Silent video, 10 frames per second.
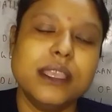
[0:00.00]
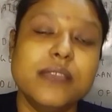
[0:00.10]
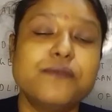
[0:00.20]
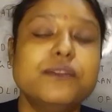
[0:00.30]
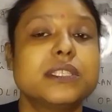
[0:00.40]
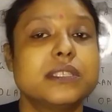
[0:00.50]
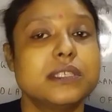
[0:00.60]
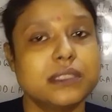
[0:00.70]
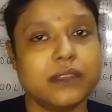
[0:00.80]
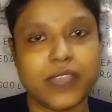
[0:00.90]
if this
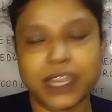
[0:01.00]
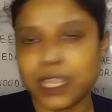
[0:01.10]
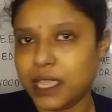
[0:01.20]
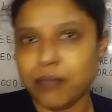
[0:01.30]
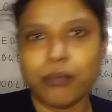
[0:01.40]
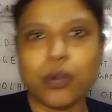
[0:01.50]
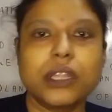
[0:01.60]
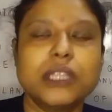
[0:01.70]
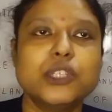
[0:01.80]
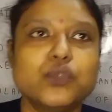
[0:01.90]
is very
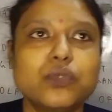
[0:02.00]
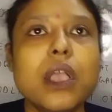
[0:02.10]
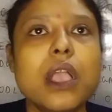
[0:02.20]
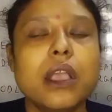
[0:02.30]
important to